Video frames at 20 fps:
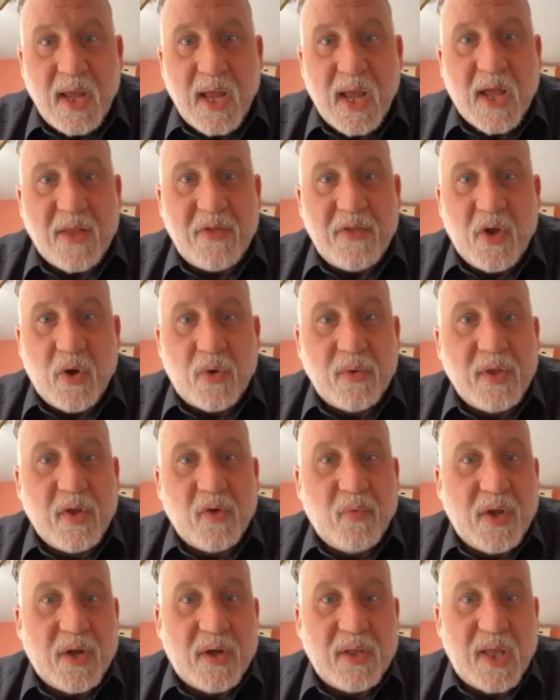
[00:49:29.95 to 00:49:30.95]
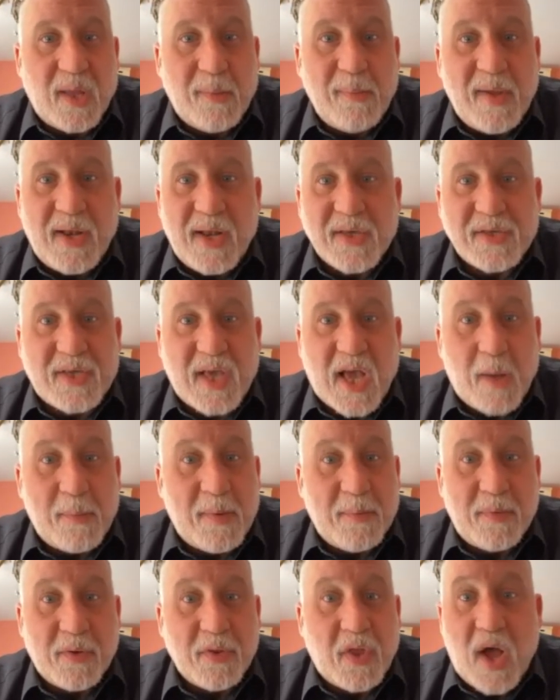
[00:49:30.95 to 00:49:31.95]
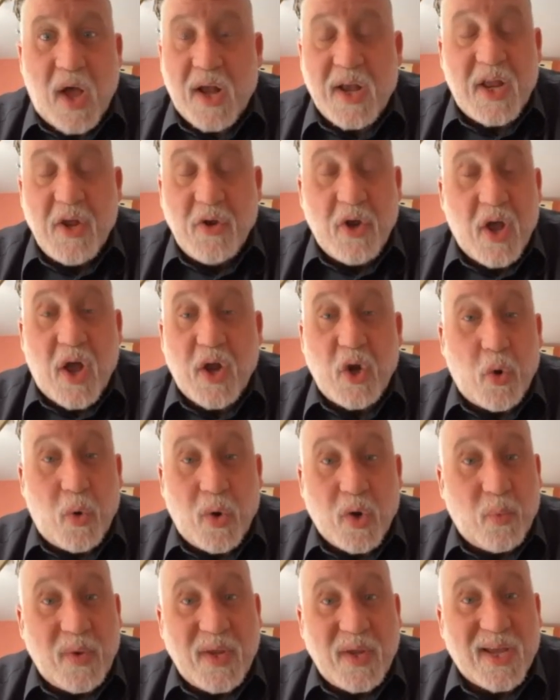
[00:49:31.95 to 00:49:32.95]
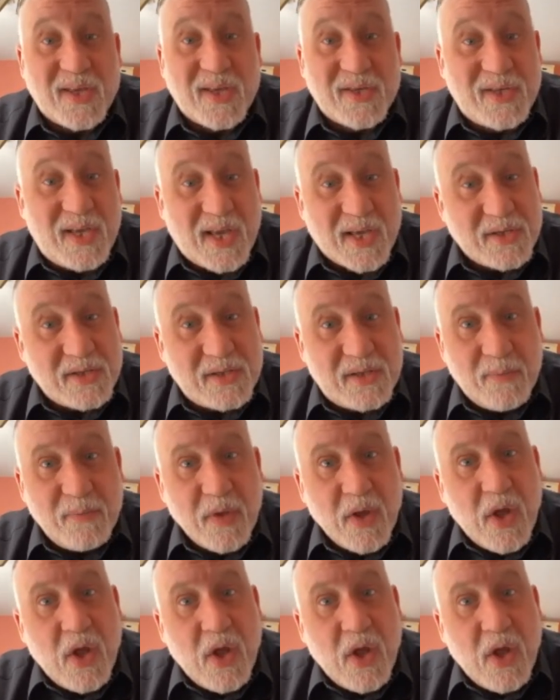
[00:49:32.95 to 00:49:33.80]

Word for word: And the only real limit is how people not knowing we exist.